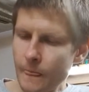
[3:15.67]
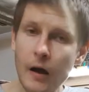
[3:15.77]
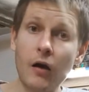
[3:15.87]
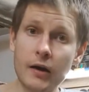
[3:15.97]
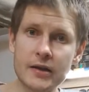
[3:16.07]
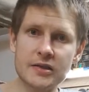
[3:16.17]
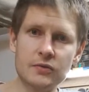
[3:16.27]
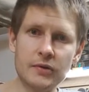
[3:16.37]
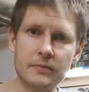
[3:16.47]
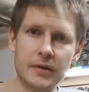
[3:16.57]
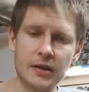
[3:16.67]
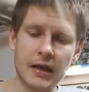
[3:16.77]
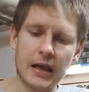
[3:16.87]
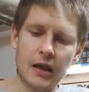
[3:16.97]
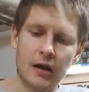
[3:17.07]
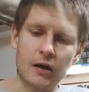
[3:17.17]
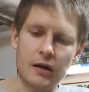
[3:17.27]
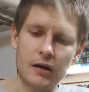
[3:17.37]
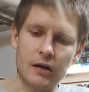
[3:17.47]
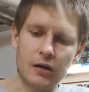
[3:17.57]
honest with me,
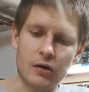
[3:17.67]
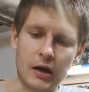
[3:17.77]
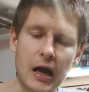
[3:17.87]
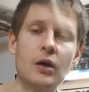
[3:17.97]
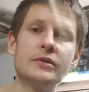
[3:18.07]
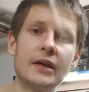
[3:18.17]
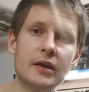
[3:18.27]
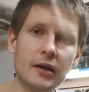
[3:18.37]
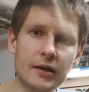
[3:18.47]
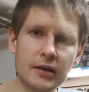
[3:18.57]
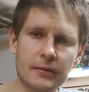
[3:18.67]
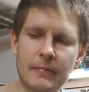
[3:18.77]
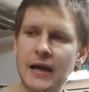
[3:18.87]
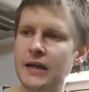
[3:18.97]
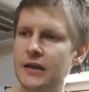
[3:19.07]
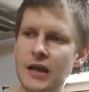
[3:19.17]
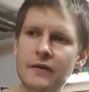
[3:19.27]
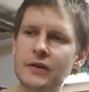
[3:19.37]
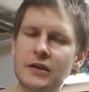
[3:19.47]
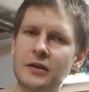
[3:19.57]
how they clean the bike and
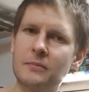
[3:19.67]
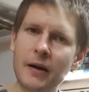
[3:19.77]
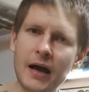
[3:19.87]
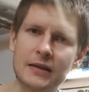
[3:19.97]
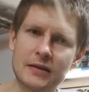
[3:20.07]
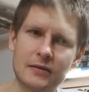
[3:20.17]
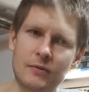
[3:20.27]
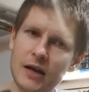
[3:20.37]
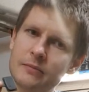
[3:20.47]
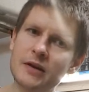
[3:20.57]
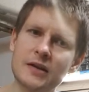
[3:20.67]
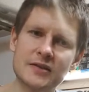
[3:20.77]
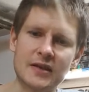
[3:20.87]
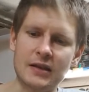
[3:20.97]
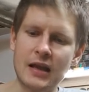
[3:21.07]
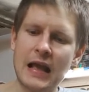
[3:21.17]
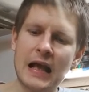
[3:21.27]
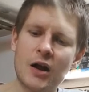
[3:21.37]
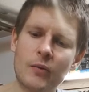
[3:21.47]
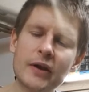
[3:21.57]
everything. But what I'm gonna say,
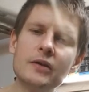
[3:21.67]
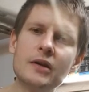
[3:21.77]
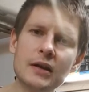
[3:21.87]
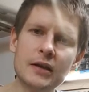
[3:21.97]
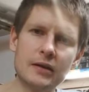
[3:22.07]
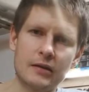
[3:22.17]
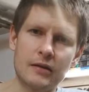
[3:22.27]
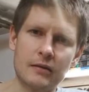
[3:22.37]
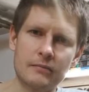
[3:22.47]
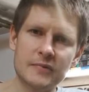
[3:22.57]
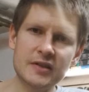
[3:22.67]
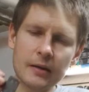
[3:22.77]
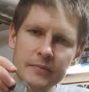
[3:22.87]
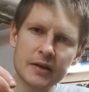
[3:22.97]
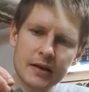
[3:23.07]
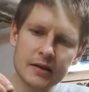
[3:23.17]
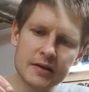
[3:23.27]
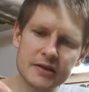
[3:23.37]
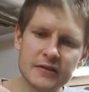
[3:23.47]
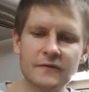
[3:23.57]
when you clean something that
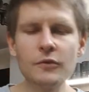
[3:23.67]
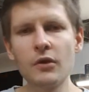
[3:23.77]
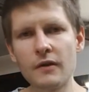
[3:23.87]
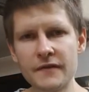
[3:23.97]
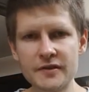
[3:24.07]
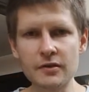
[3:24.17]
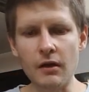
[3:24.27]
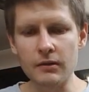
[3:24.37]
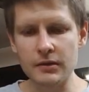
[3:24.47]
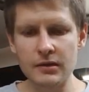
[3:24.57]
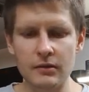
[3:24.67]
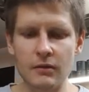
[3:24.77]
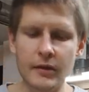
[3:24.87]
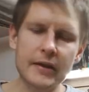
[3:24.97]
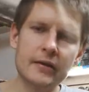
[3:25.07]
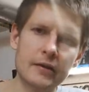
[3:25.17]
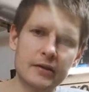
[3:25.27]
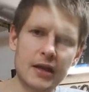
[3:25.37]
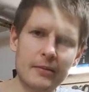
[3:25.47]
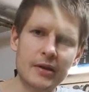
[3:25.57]
it's full of salt, already
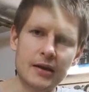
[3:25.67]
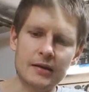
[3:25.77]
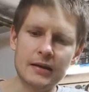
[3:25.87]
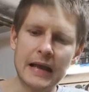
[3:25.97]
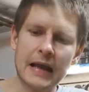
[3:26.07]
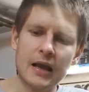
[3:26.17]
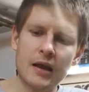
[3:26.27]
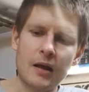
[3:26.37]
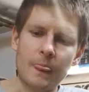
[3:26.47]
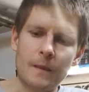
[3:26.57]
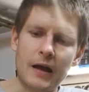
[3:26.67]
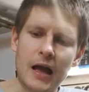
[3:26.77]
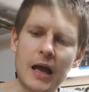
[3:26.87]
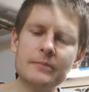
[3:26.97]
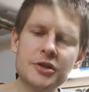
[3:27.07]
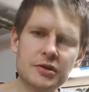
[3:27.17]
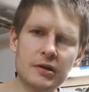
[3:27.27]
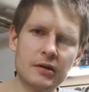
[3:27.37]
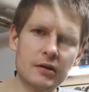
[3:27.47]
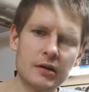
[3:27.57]
contaminated, I'm
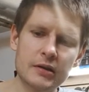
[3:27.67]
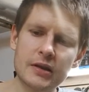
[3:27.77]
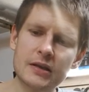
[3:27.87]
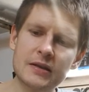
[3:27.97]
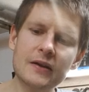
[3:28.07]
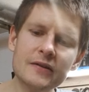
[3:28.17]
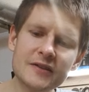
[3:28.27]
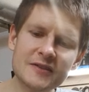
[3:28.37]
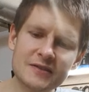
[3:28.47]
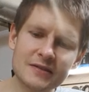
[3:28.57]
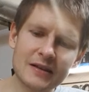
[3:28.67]
sure that there is